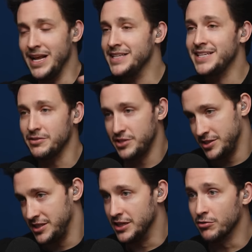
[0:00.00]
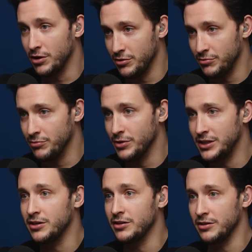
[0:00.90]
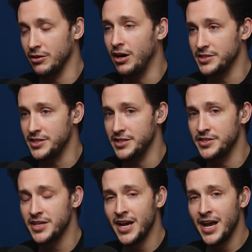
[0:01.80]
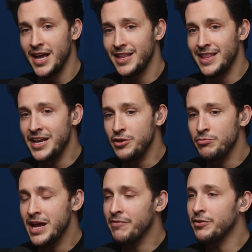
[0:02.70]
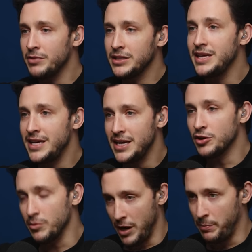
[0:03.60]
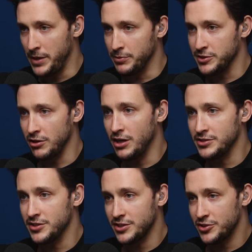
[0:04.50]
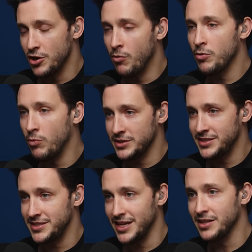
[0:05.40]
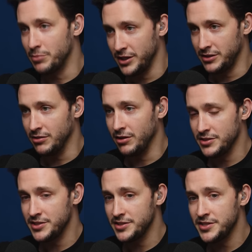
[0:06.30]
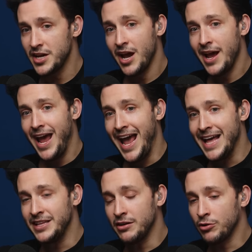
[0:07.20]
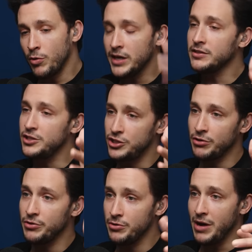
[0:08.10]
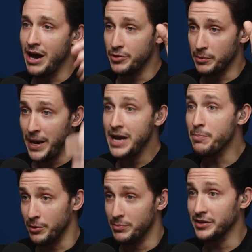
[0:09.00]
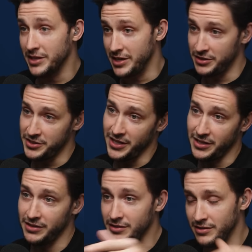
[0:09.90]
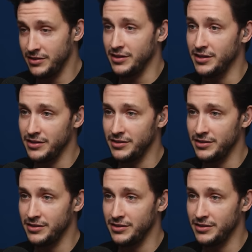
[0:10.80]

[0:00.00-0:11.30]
nets out to zero mm. with their mm. losses. That you never really hear about people's losses because no one wants to celebrate their losses. And they'll quickly show you how they're paper millionaires, like uh,